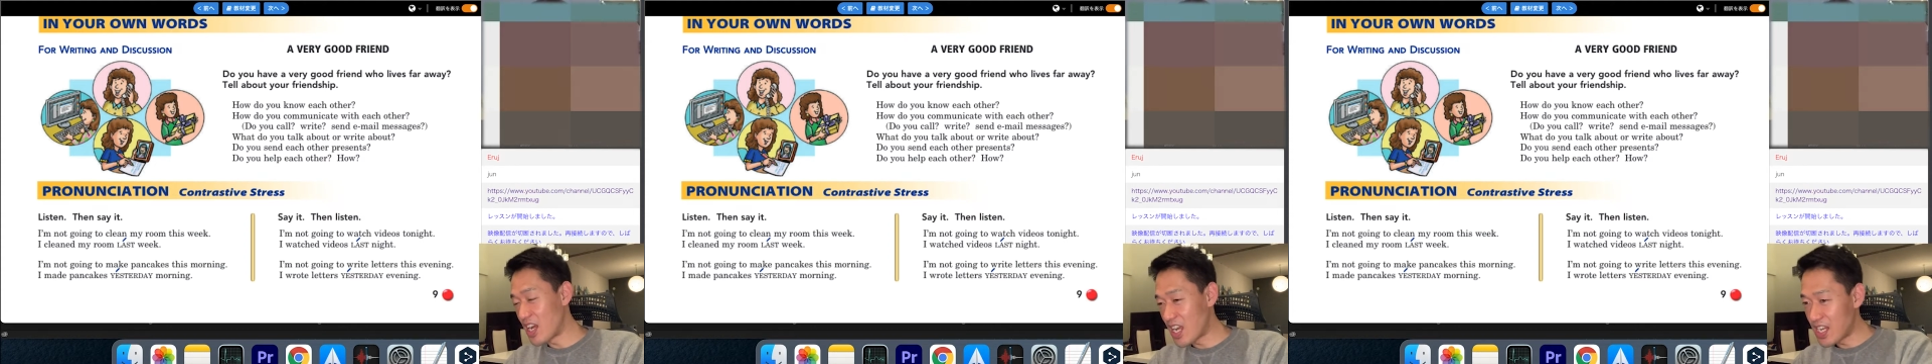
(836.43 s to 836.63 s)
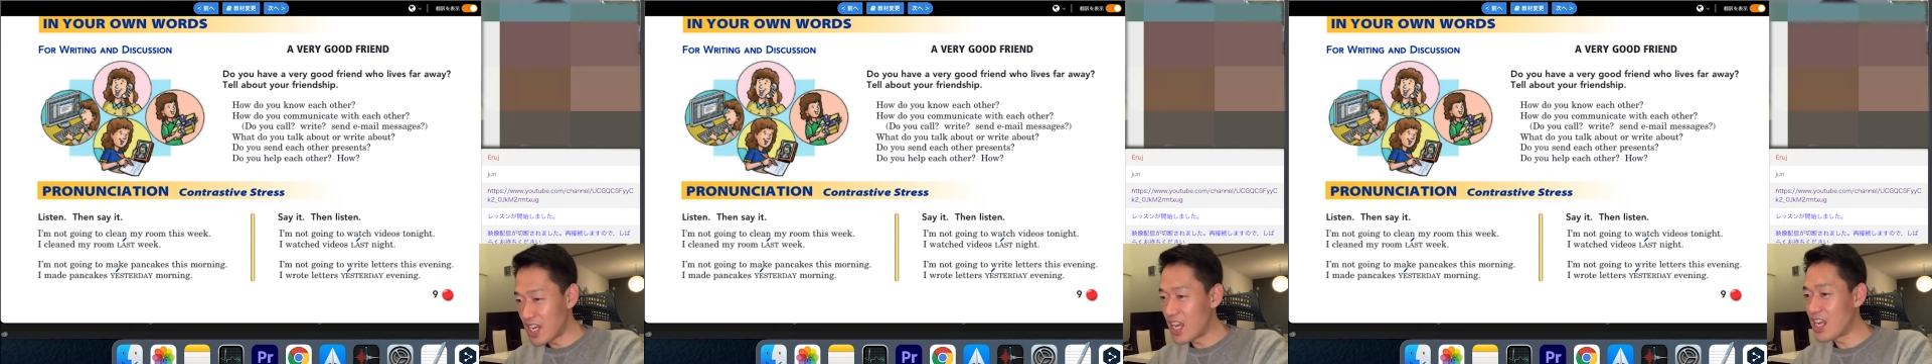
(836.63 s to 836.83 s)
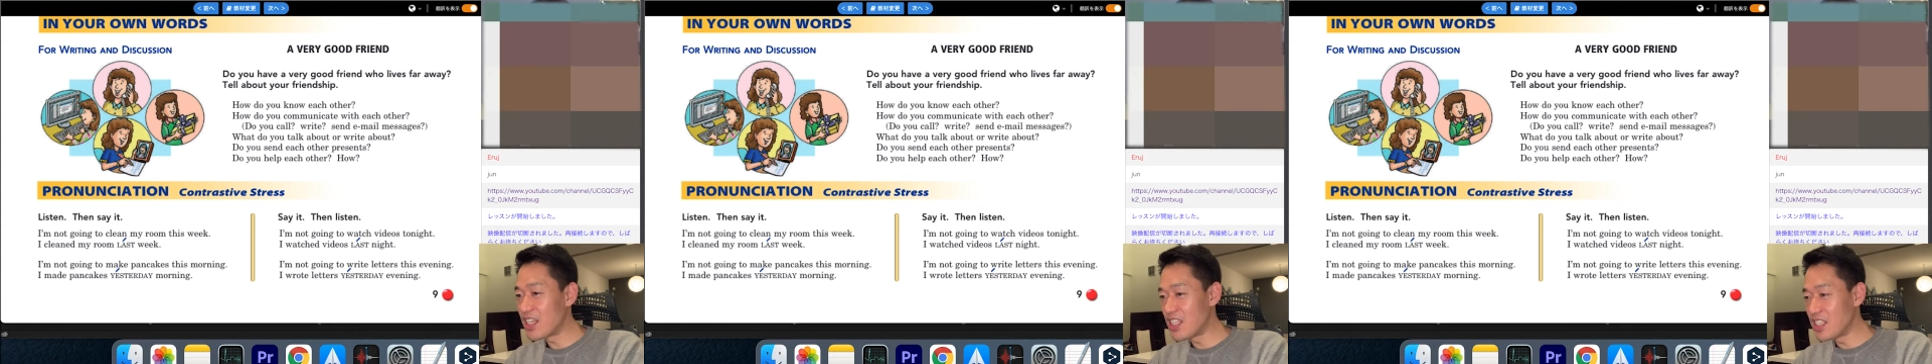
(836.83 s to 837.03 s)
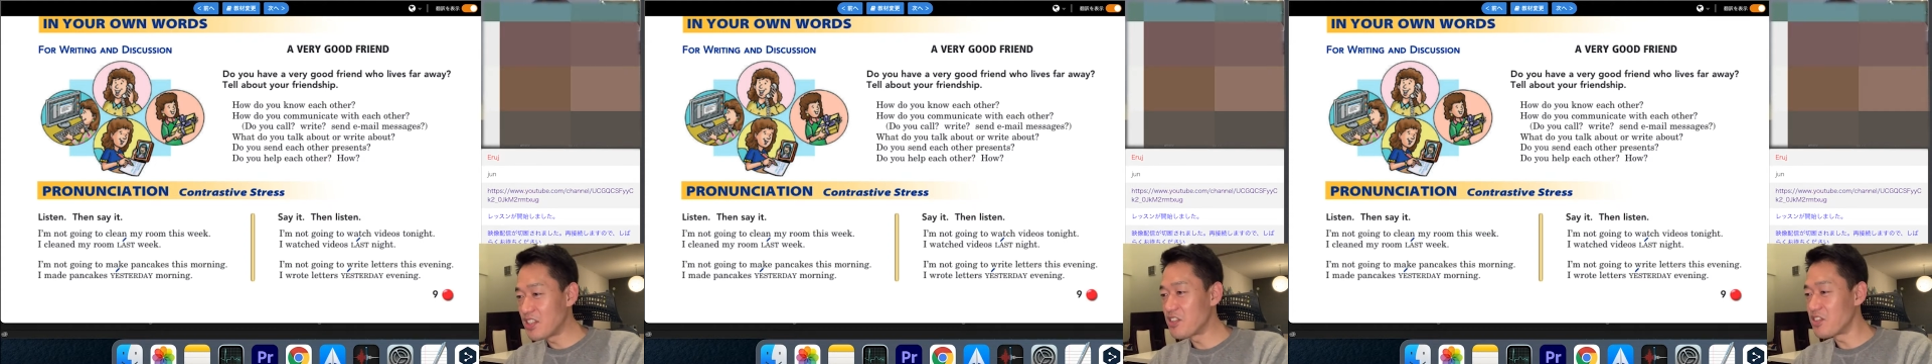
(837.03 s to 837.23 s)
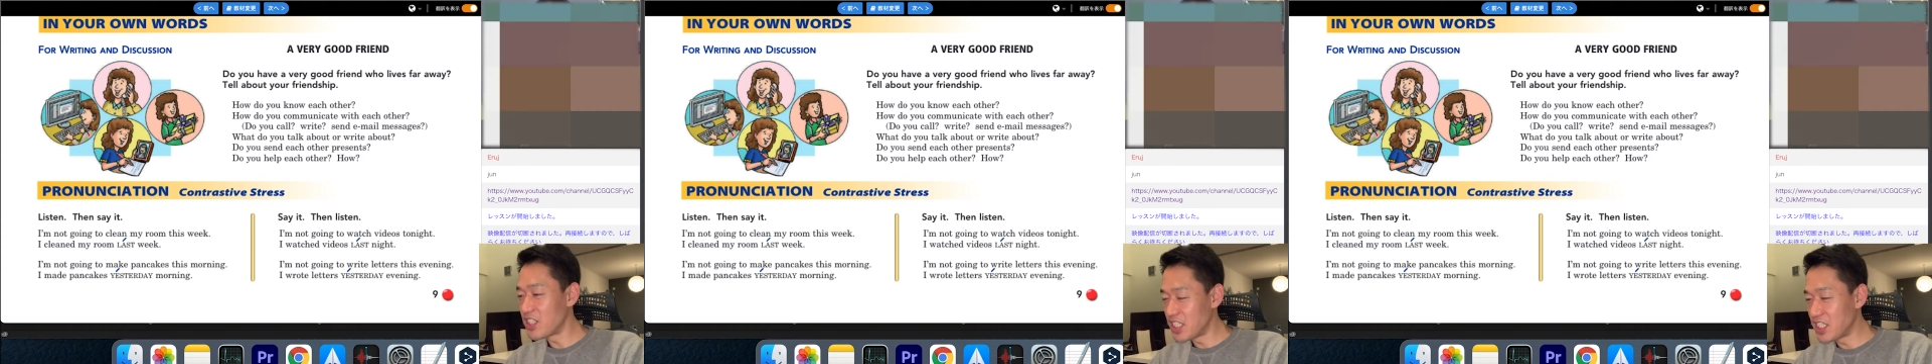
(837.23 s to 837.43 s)
I learned
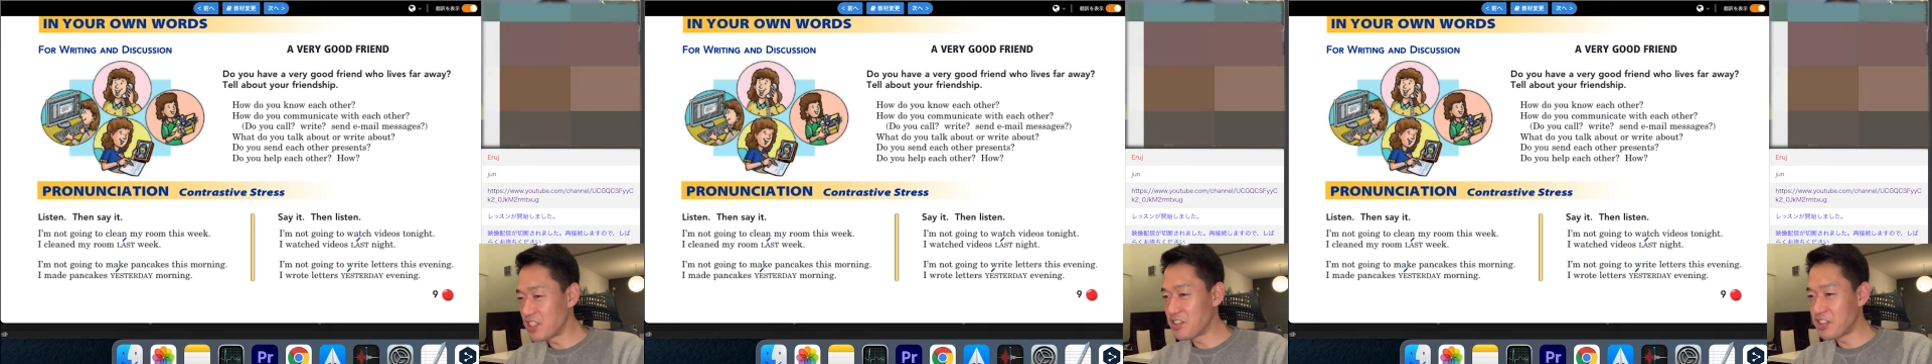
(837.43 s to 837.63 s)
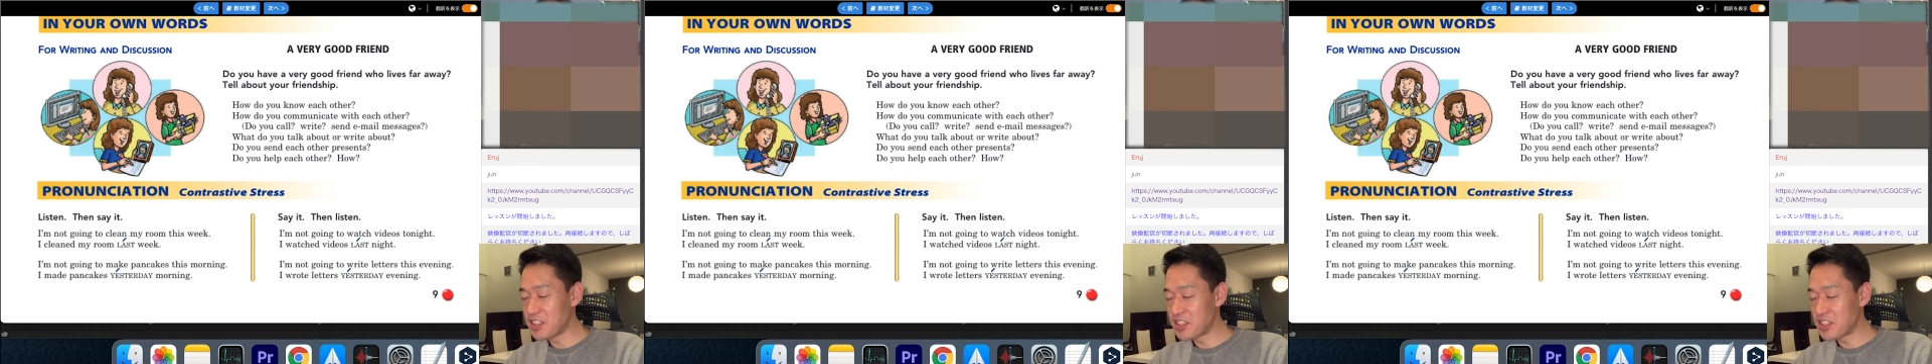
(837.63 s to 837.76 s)
English.